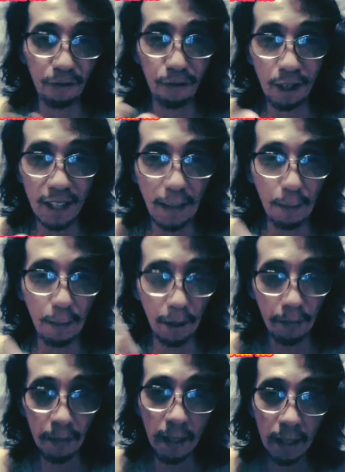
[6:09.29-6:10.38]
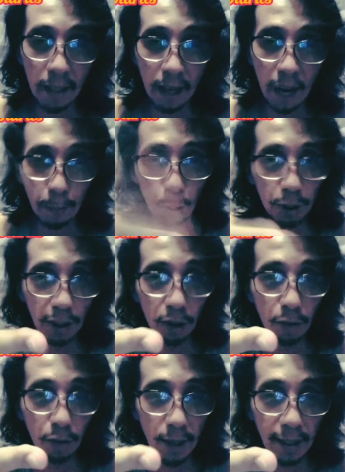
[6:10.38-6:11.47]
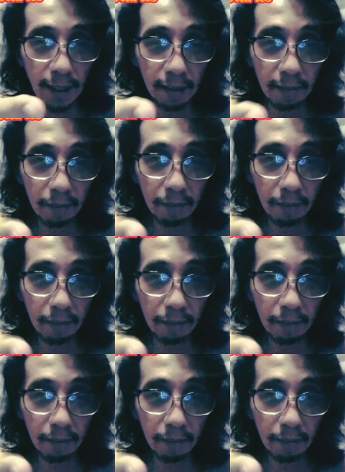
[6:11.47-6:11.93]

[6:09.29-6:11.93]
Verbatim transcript: for example, I post it on Reddit,